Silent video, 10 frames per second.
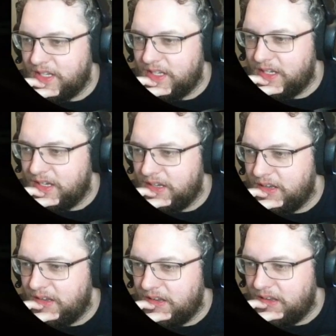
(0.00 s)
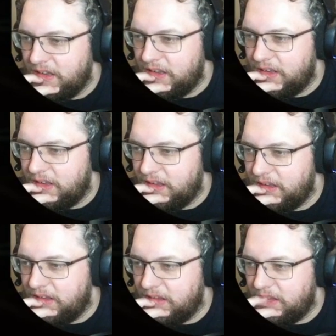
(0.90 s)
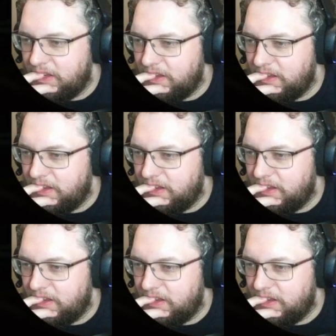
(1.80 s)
[no speech]